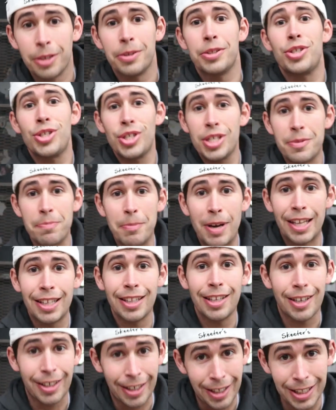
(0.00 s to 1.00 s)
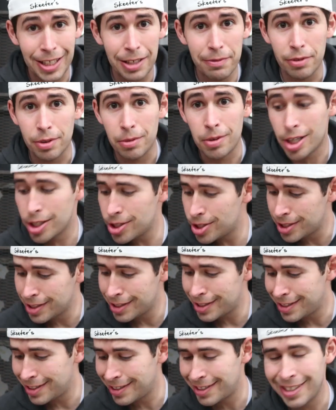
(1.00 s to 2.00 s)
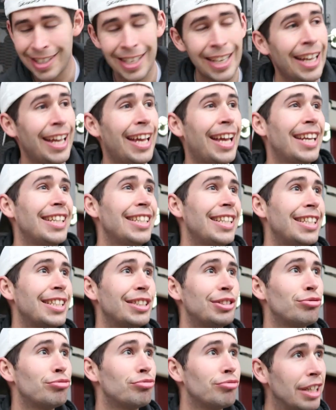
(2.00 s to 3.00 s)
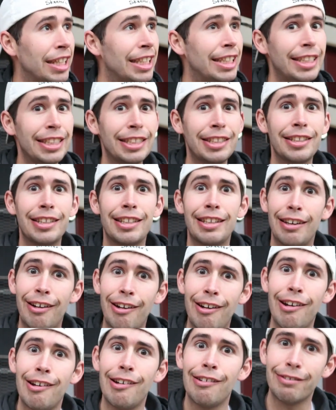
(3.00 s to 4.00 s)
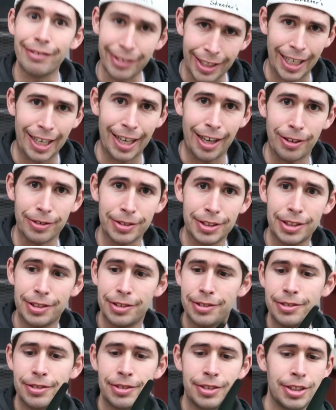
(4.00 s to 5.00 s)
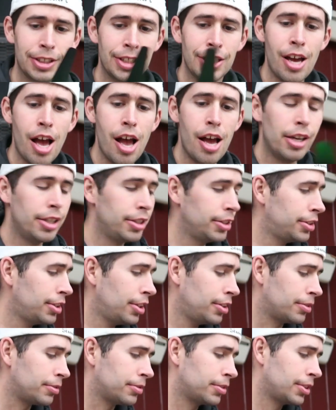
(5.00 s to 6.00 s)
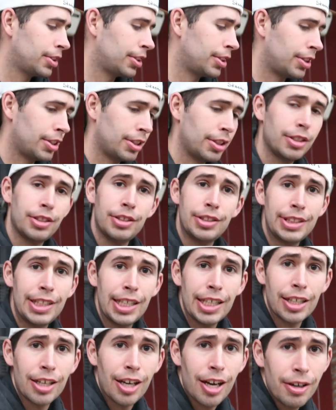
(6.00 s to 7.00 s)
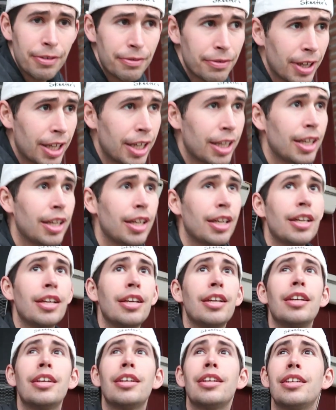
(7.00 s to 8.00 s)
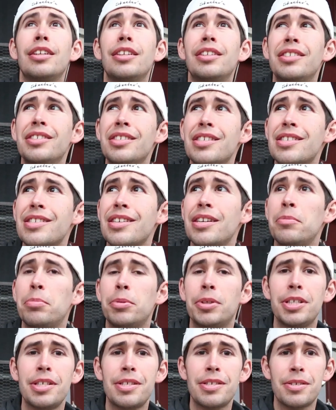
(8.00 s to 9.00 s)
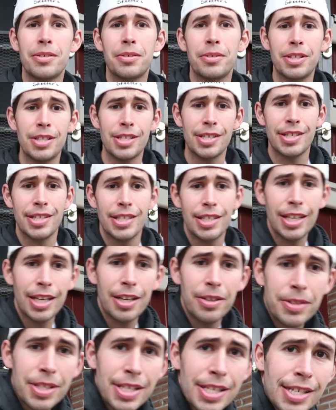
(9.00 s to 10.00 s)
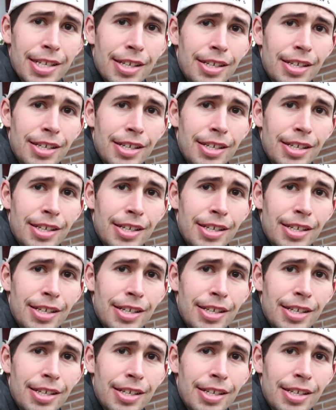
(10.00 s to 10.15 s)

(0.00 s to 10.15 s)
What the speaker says: know, it's just my luck. I live in Washington and it is rainier than all get out. So, let's take off, and there's a slight breeze, so let's see how this